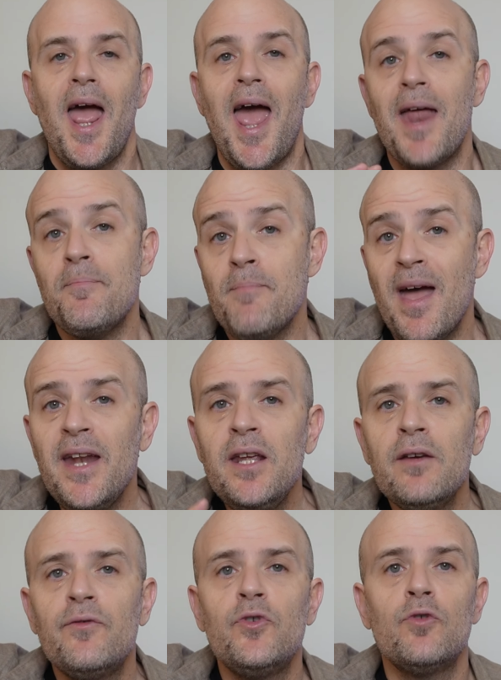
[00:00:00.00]
And
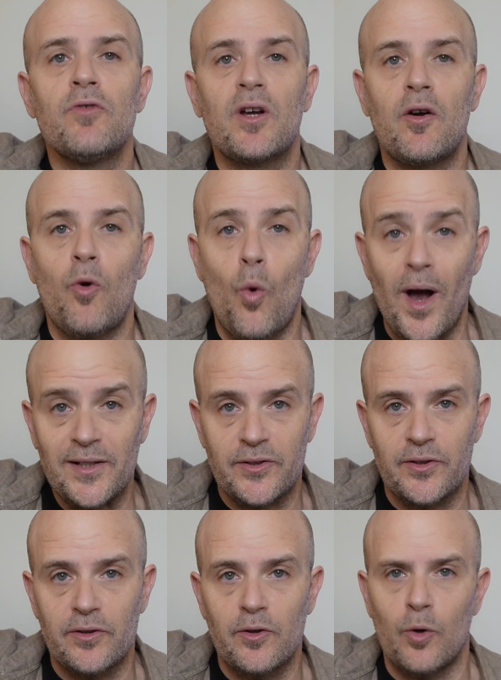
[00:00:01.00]
many of you
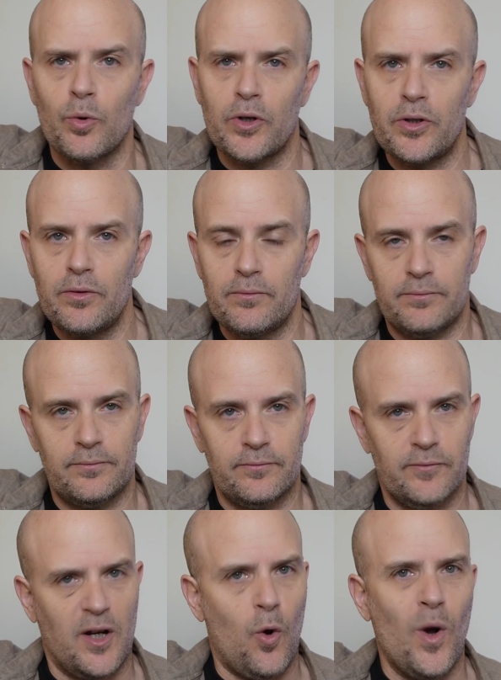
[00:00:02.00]
requested or were